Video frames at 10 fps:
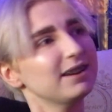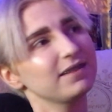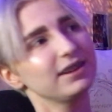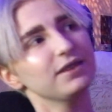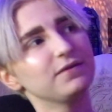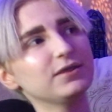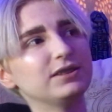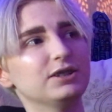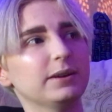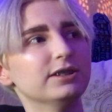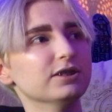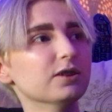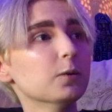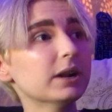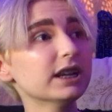know there are a few situations
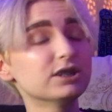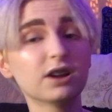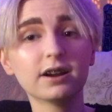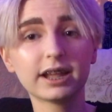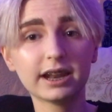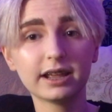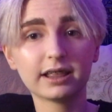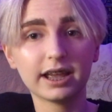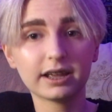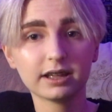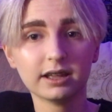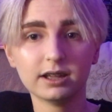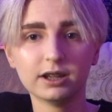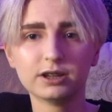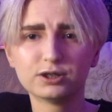or when I start getting like
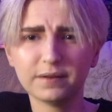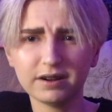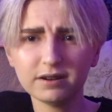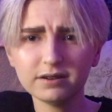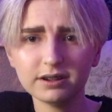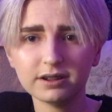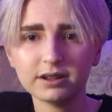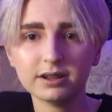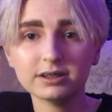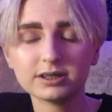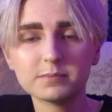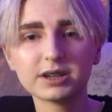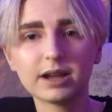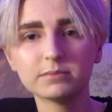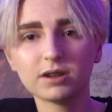triggered,
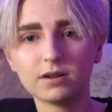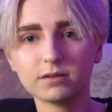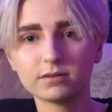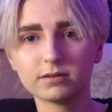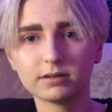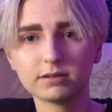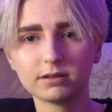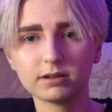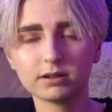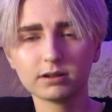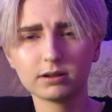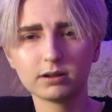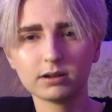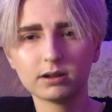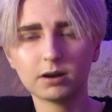sometimes I'll
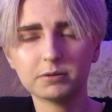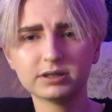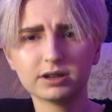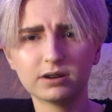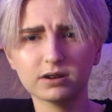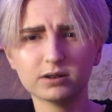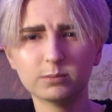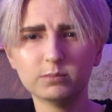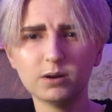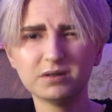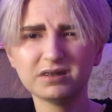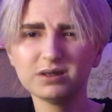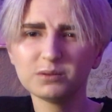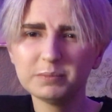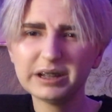go into girl mode a
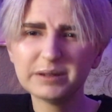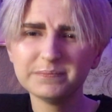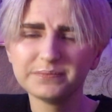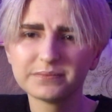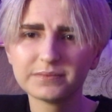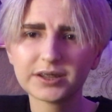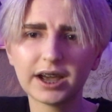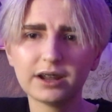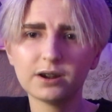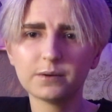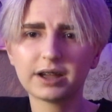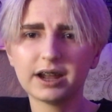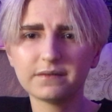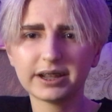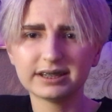little bit. I don't know,
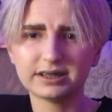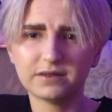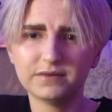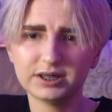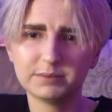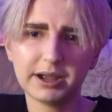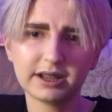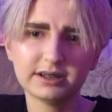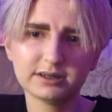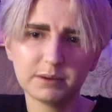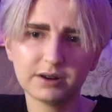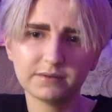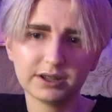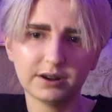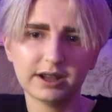kind of like as a defense mechanism. I
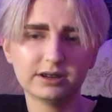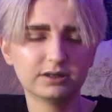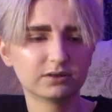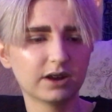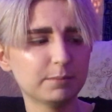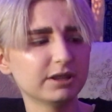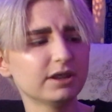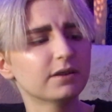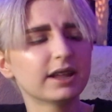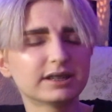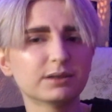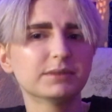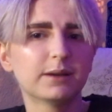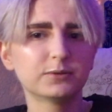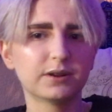don't really know how to describe it. You know, like
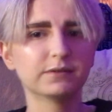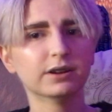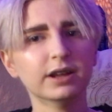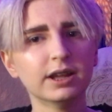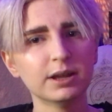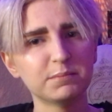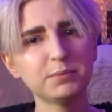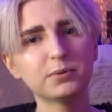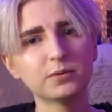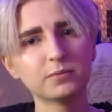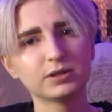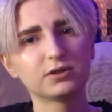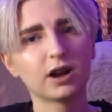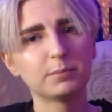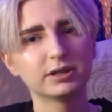sometimes whenever people with
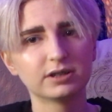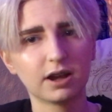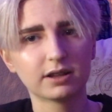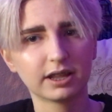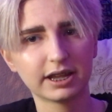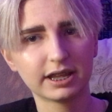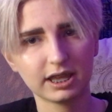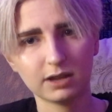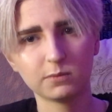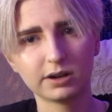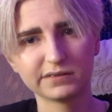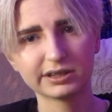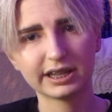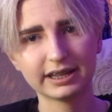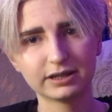trauma talk like a kid
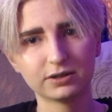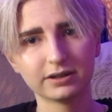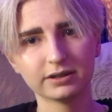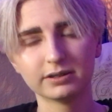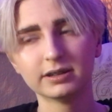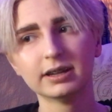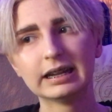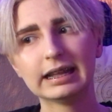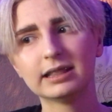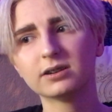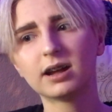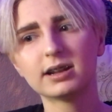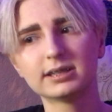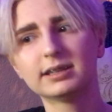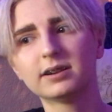whenever they get triggered, and they're
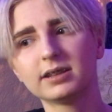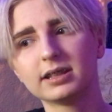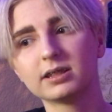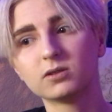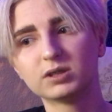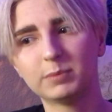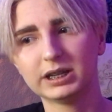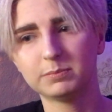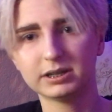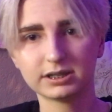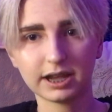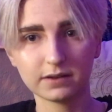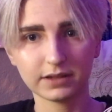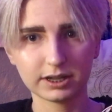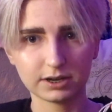not necessarily in little space, but it's
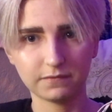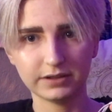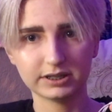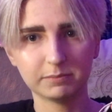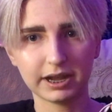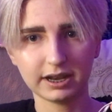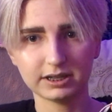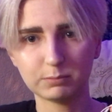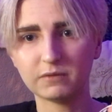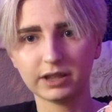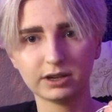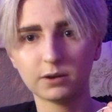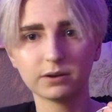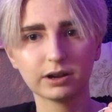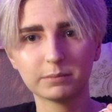kind of like a defense mechanism of like
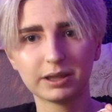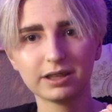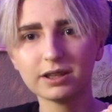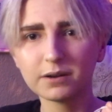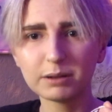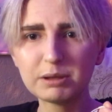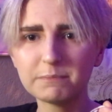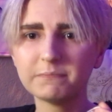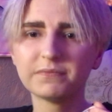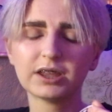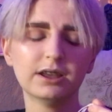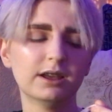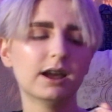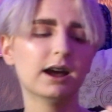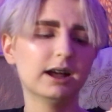don't hurt me. You know what I mean?
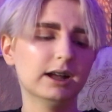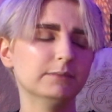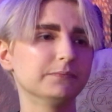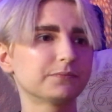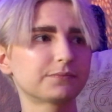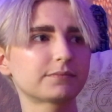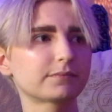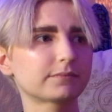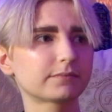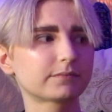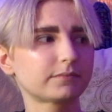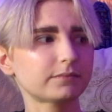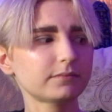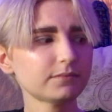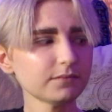Um,
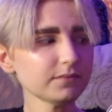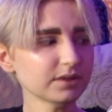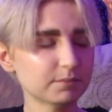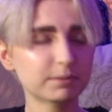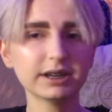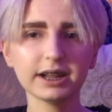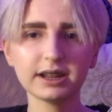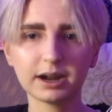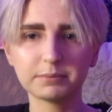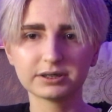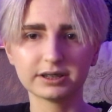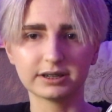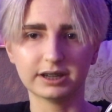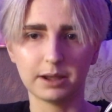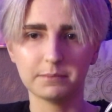but 99% of
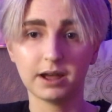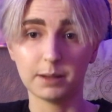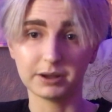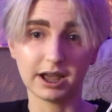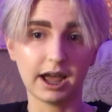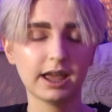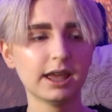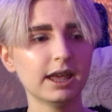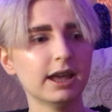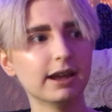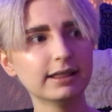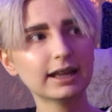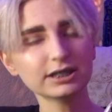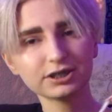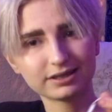the time I'm a guy. And
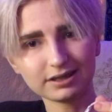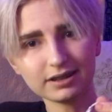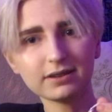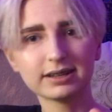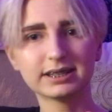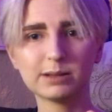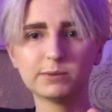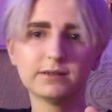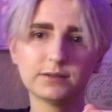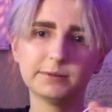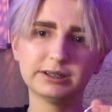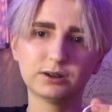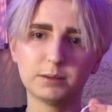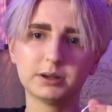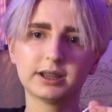that's just a little example of the way
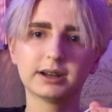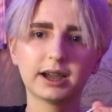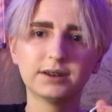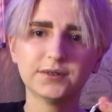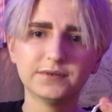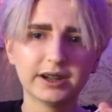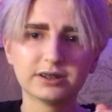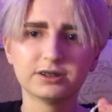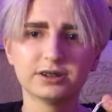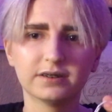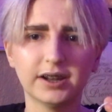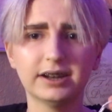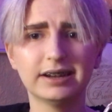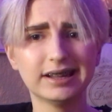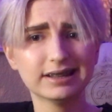trauma can kind of affect your gender
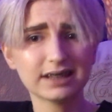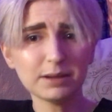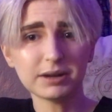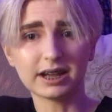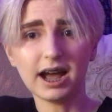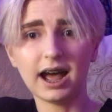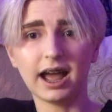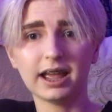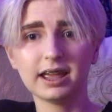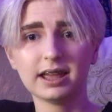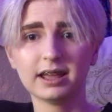identity. Is I'm a guy,